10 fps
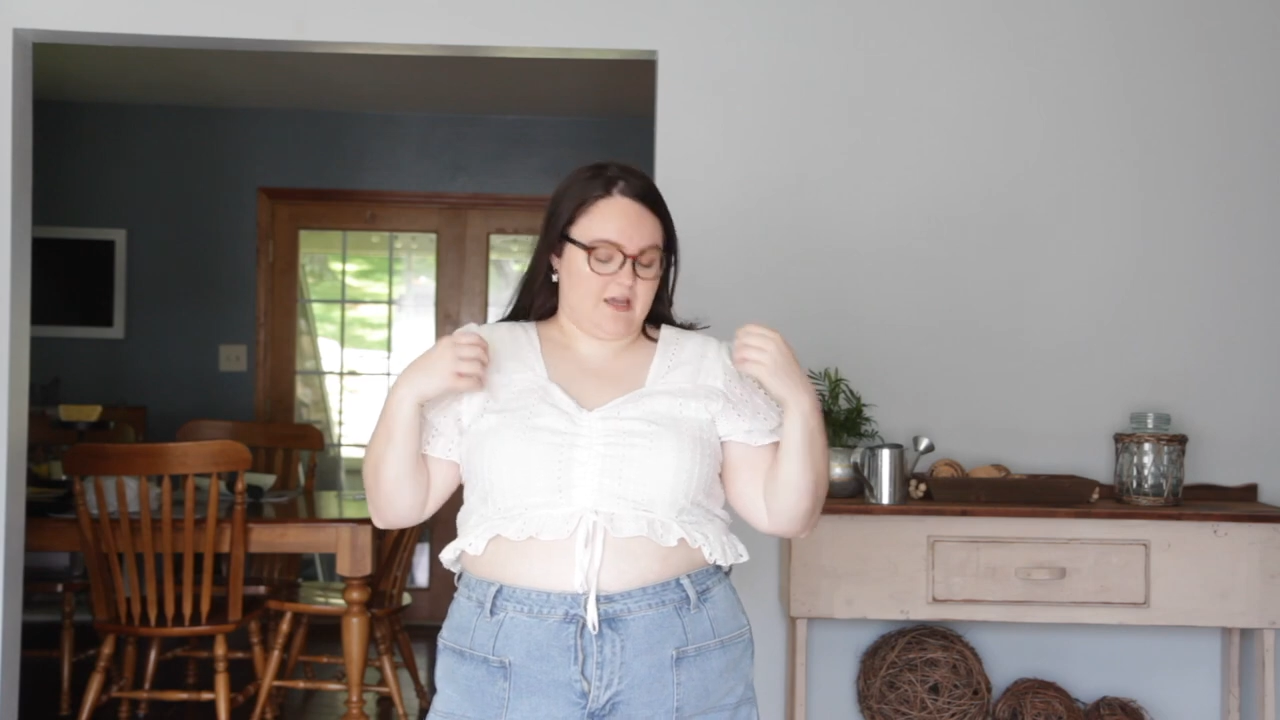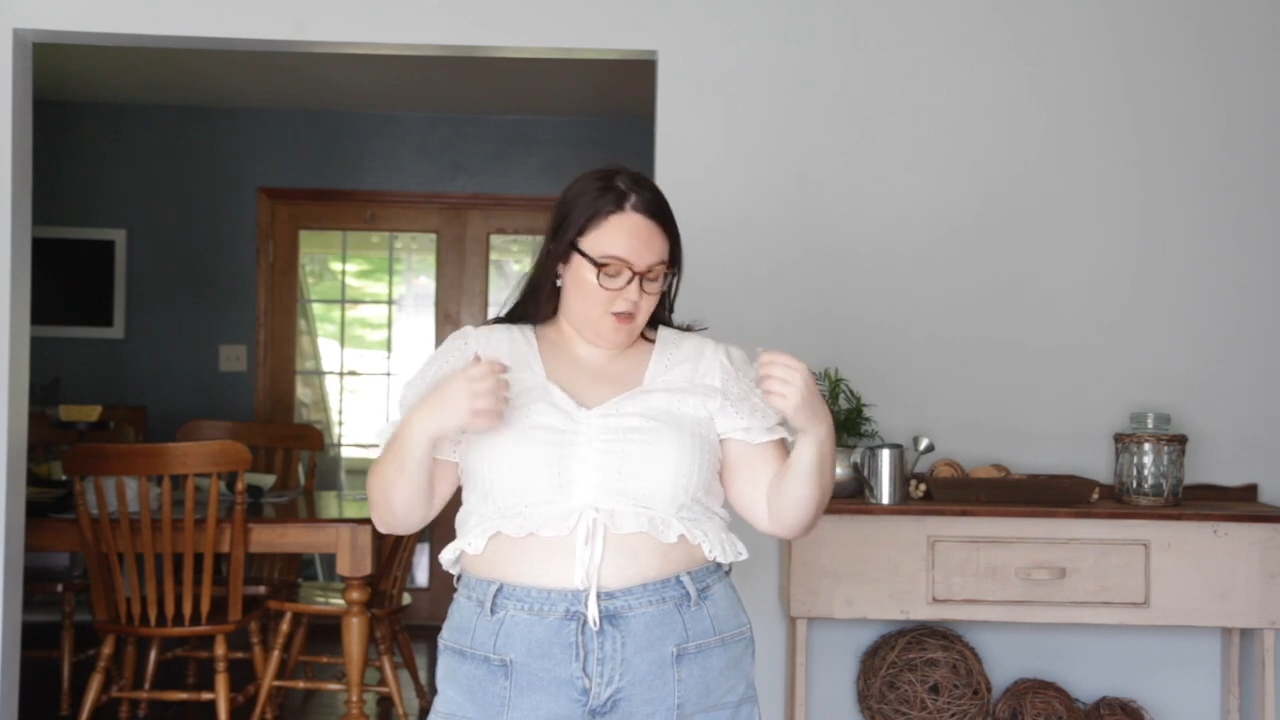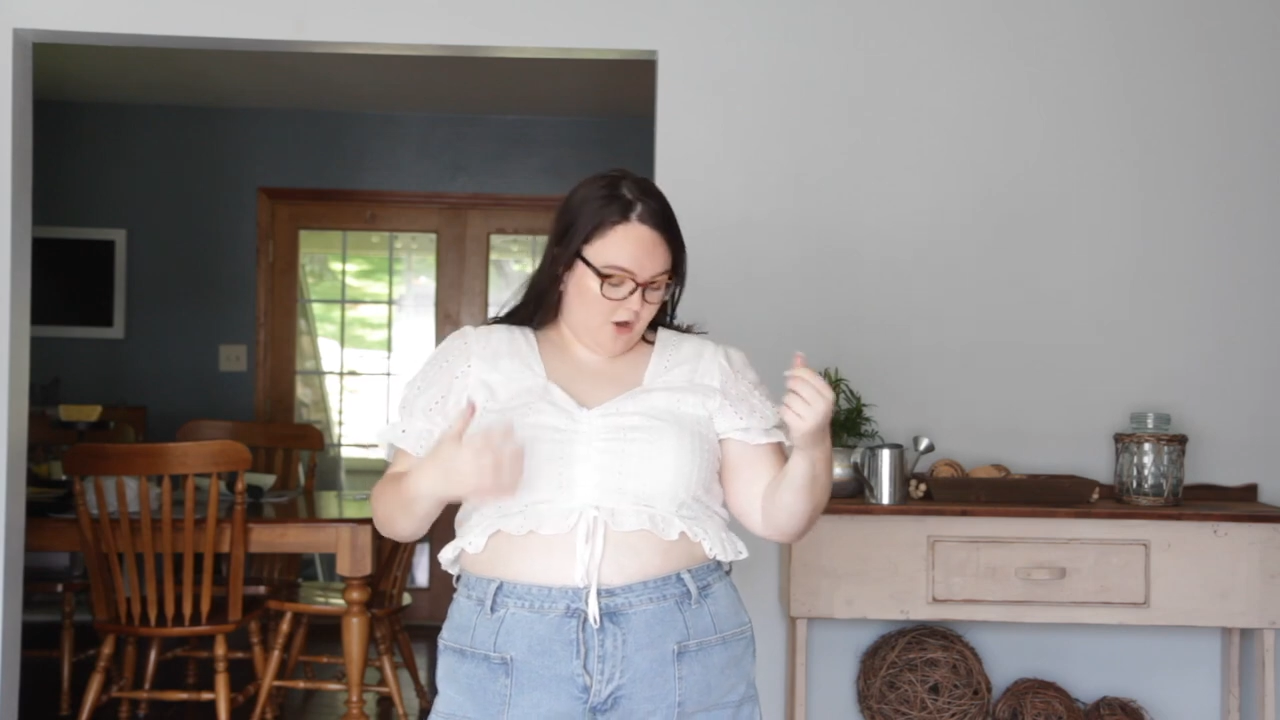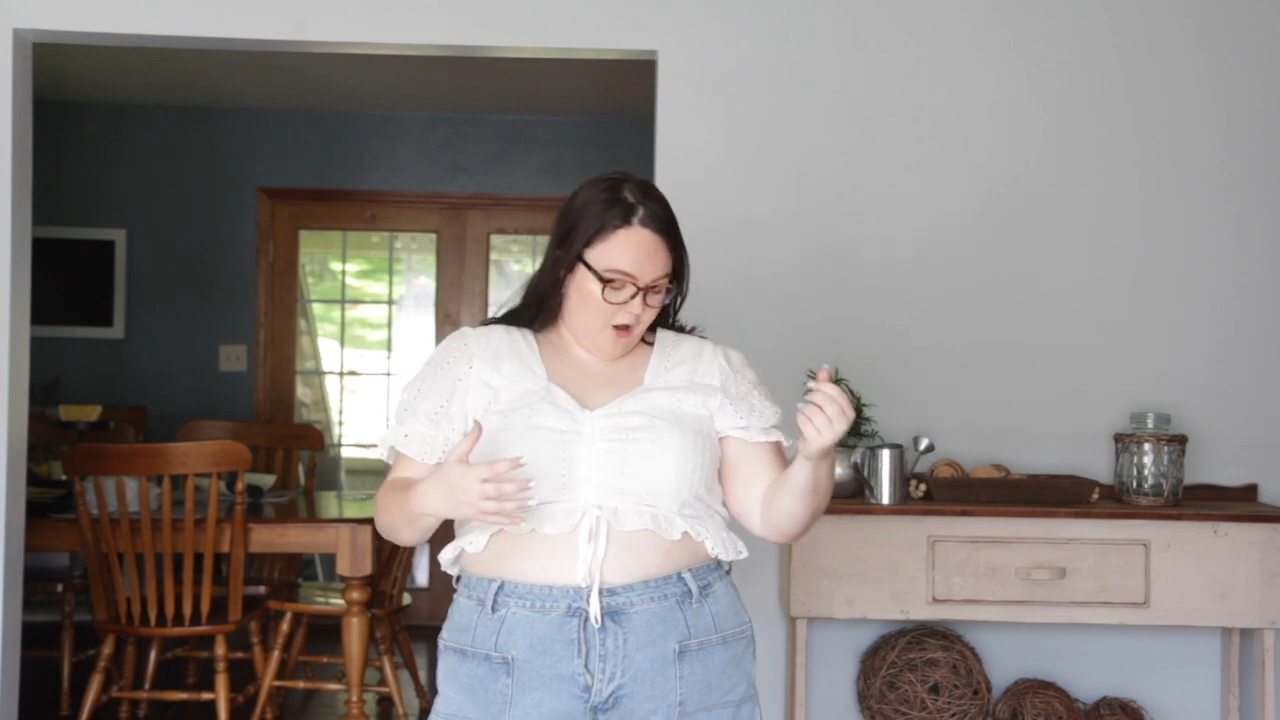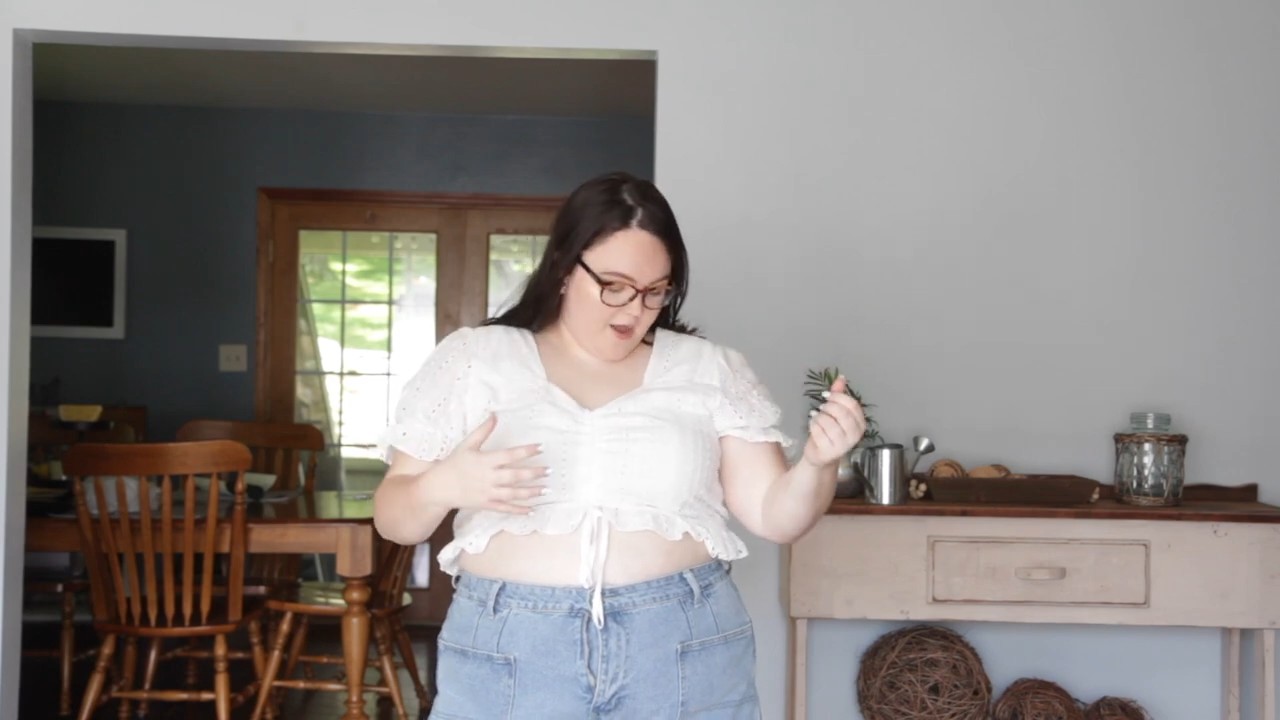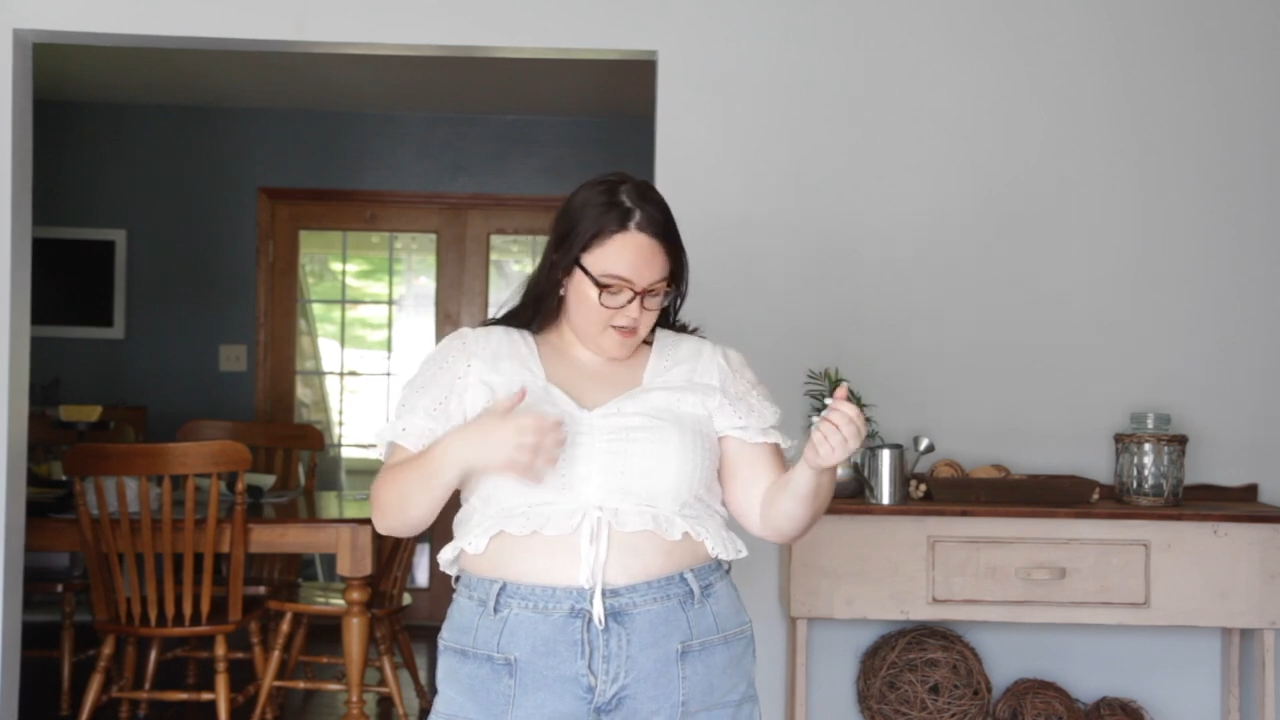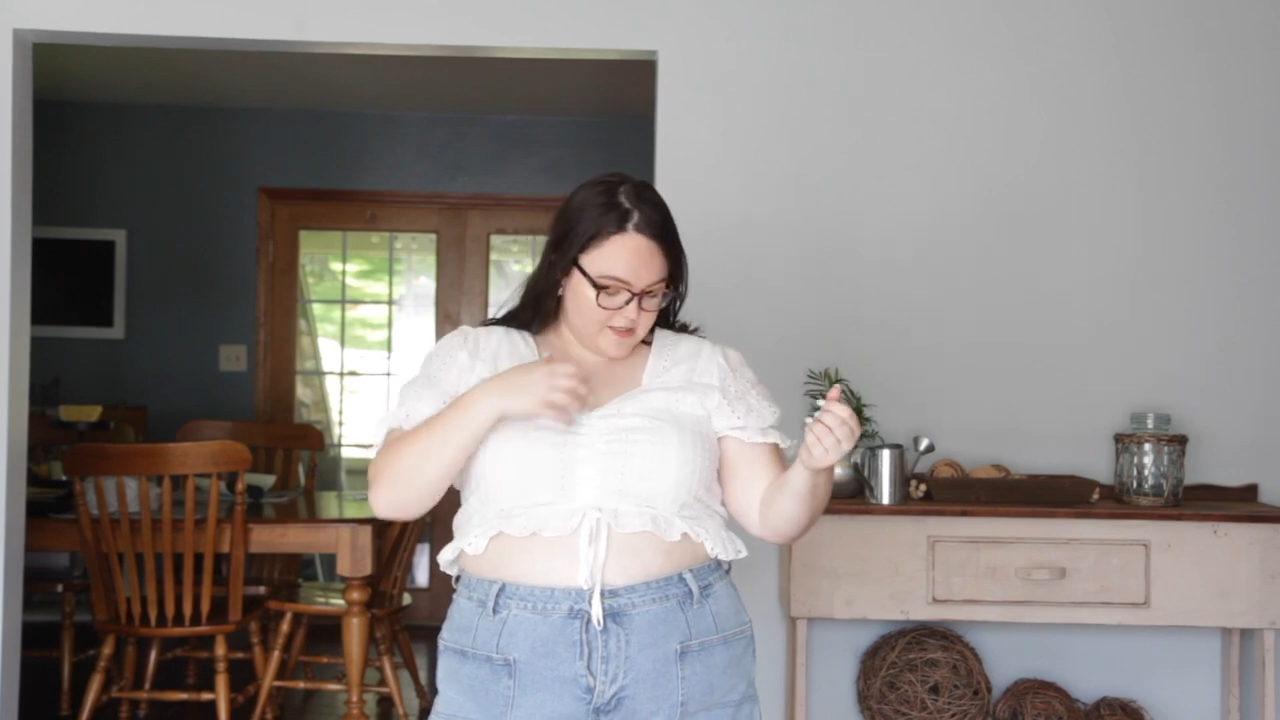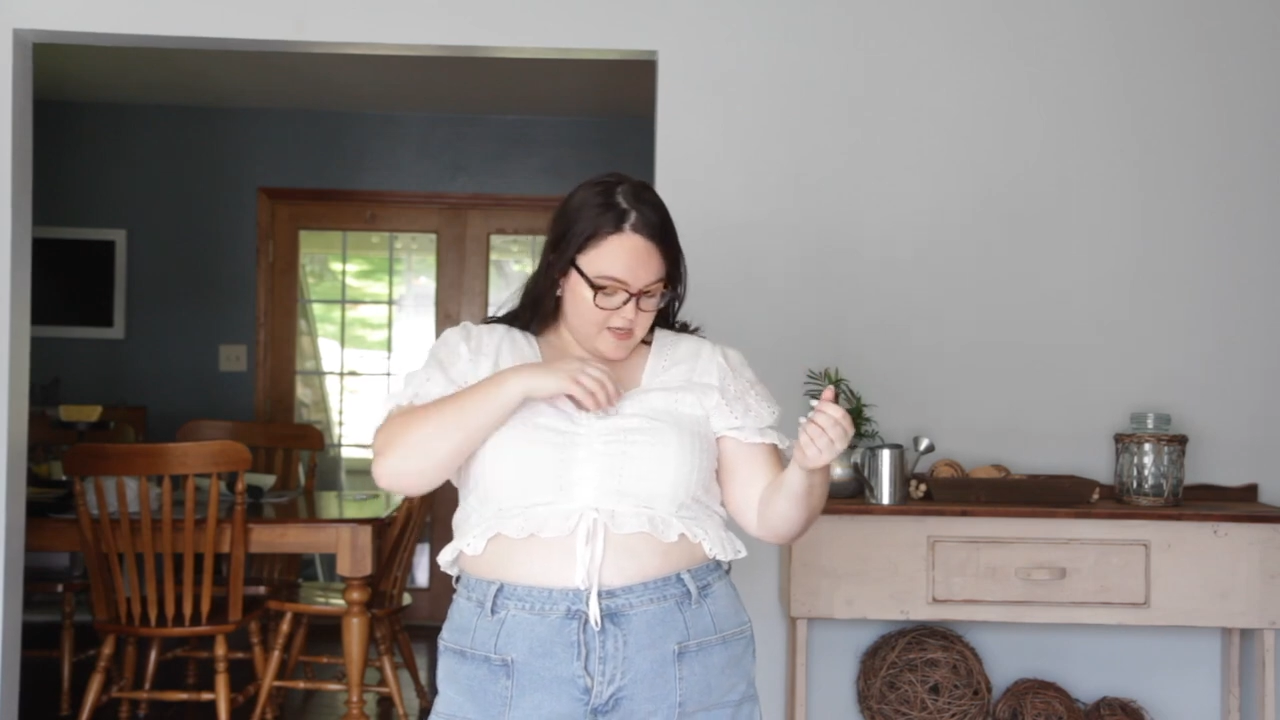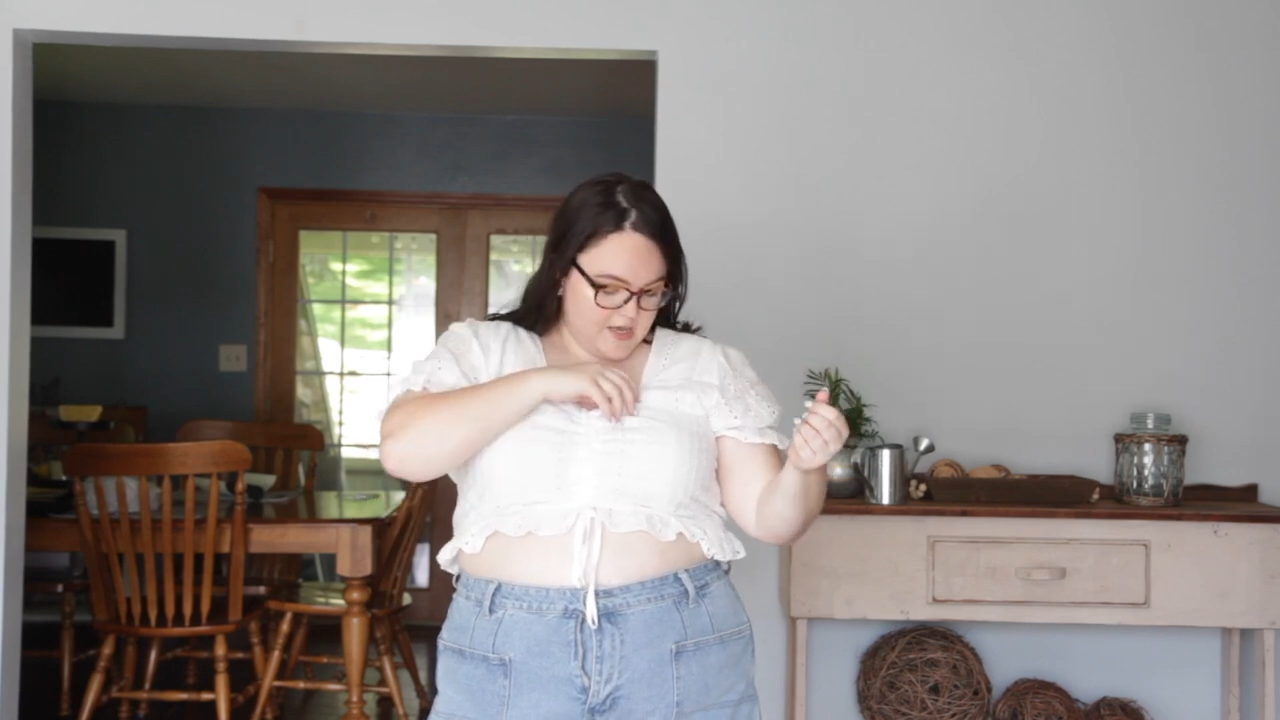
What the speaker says: I got.